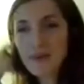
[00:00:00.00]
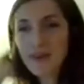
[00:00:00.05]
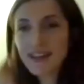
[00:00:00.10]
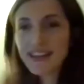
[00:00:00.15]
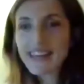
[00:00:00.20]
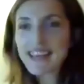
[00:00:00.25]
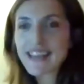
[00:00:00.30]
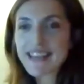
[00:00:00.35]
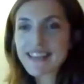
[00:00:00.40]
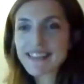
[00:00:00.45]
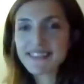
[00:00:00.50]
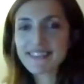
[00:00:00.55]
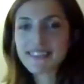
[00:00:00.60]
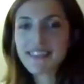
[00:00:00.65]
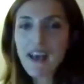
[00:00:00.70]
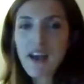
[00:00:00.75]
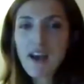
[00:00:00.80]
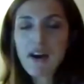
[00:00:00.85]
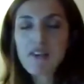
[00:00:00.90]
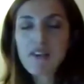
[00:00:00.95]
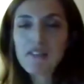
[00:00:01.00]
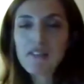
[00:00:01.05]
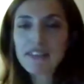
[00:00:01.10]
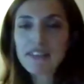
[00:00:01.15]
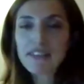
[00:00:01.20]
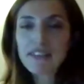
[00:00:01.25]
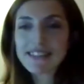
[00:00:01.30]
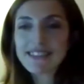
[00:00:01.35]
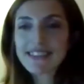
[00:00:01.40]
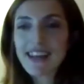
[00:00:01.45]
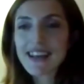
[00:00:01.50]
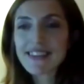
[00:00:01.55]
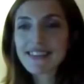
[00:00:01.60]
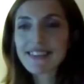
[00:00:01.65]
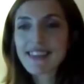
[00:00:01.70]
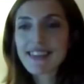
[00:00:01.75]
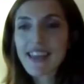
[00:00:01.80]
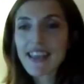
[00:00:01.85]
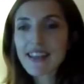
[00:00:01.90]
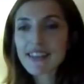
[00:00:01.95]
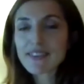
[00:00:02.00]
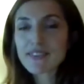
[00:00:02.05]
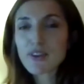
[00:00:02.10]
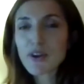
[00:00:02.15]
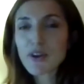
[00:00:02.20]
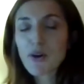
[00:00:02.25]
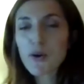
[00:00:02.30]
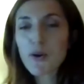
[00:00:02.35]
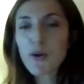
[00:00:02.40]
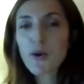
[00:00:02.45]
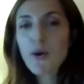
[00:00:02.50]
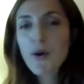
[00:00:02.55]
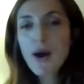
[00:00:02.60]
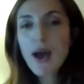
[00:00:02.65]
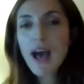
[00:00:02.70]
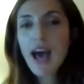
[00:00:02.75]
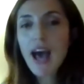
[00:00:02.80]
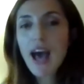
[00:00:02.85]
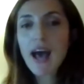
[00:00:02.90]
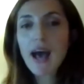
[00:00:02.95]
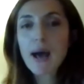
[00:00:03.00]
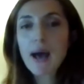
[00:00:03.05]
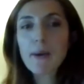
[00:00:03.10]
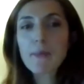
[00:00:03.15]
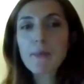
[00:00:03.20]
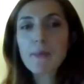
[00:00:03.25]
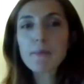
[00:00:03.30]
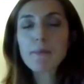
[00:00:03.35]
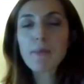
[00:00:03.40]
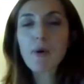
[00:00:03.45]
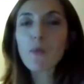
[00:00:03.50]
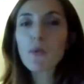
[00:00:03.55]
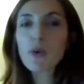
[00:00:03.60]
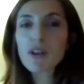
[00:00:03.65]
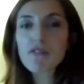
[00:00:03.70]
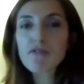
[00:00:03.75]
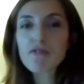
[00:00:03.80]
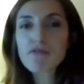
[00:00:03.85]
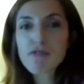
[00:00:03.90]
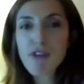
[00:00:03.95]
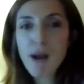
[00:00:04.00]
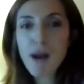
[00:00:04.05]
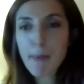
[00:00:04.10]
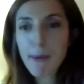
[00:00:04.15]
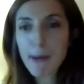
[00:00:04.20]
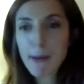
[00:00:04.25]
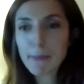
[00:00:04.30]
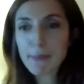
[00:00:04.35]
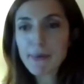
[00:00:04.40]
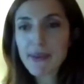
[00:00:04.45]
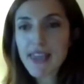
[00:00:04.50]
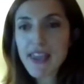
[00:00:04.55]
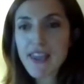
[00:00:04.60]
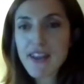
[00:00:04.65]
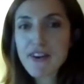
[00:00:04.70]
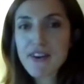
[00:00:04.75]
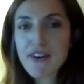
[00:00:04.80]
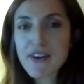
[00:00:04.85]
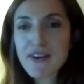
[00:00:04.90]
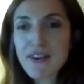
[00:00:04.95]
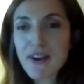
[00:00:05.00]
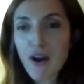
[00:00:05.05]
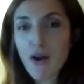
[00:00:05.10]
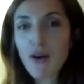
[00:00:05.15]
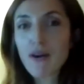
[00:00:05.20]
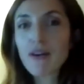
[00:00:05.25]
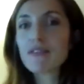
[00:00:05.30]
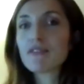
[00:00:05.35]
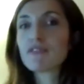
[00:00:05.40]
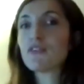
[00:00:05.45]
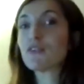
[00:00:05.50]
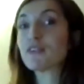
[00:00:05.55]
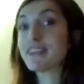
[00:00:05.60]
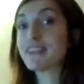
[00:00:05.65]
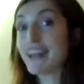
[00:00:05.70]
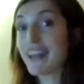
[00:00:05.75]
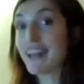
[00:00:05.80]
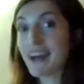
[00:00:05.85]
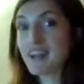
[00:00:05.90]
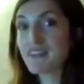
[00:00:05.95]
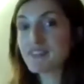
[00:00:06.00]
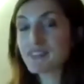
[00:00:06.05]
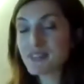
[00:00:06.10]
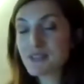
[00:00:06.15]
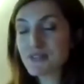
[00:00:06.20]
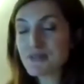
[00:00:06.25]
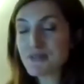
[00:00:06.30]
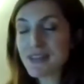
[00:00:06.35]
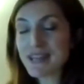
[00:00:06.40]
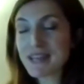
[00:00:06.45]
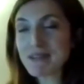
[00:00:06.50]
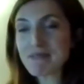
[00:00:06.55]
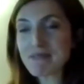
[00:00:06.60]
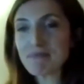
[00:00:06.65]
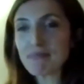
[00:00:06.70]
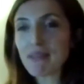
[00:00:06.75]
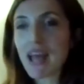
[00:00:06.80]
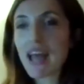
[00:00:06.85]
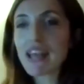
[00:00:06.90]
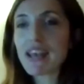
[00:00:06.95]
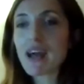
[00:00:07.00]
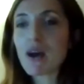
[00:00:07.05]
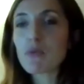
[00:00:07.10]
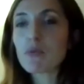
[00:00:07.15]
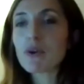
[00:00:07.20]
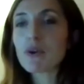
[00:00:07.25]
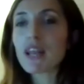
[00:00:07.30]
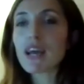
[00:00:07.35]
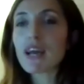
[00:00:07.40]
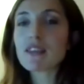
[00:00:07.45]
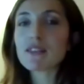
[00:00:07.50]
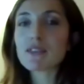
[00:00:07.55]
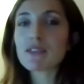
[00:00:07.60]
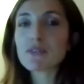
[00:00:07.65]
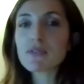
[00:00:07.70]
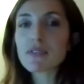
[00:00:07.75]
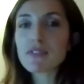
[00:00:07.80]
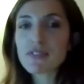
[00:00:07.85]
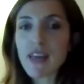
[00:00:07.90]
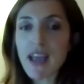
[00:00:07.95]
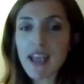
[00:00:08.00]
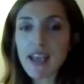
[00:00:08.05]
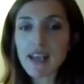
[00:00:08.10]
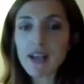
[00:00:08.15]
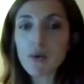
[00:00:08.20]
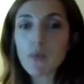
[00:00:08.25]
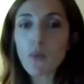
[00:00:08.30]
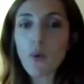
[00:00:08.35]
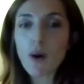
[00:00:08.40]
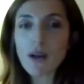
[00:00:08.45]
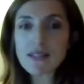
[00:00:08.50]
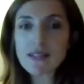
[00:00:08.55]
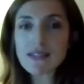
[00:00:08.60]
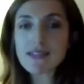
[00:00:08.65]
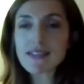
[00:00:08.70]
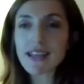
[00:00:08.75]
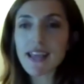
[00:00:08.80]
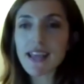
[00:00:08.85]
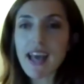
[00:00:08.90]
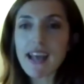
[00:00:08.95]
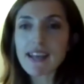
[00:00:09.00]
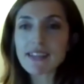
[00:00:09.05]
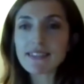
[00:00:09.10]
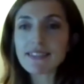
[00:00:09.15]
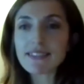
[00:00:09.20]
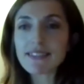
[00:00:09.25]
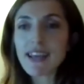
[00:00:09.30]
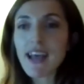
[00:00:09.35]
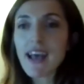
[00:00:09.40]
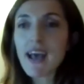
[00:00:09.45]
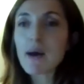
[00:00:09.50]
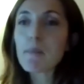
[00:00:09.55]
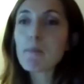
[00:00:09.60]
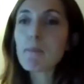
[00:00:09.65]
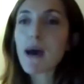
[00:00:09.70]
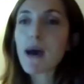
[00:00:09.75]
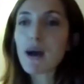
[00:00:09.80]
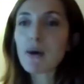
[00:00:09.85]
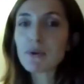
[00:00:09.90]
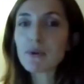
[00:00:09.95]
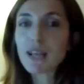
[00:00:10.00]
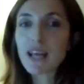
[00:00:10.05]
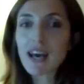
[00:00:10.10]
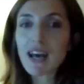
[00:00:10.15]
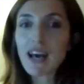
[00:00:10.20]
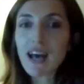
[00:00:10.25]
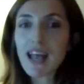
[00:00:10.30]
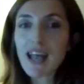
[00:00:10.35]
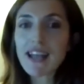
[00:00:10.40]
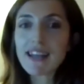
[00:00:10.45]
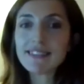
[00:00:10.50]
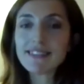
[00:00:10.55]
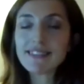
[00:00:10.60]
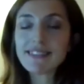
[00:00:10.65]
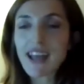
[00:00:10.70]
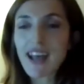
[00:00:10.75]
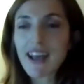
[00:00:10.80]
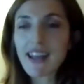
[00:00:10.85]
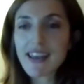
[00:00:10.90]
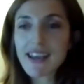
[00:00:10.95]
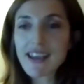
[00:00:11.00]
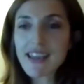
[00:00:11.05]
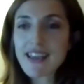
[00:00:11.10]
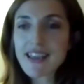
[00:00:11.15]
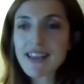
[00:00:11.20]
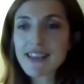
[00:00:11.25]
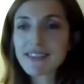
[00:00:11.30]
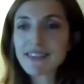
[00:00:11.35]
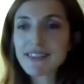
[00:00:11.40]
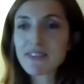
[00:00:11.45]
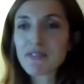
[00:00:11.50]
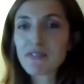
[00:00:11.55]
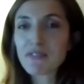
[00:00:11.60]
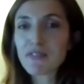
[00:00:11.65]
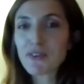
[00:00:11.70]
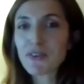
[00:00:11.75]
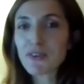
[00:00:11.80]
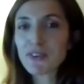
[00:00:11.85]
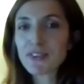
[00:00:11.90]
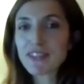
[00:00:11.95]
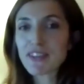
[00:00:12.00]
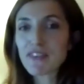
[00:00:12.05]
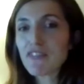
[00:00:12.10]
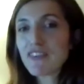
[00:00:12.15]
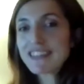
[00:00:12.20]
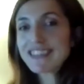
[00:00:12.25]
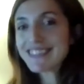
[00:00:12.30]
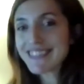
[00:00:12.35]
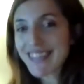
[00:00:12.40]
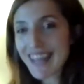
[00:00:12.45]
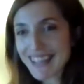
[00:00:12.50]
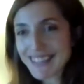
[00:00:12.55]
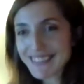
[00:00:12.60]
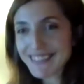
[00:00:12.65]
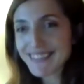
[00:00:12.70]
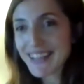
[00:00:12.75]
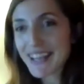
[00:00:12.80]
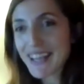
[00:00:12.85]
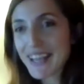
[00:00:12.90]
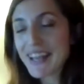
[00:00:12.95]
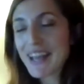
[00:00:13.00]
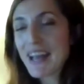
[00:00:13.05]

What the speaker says: Anais. Fantastic. So we'll wrap up here for the live stream, and I would like to thank once again Paula and Anais for the fantastic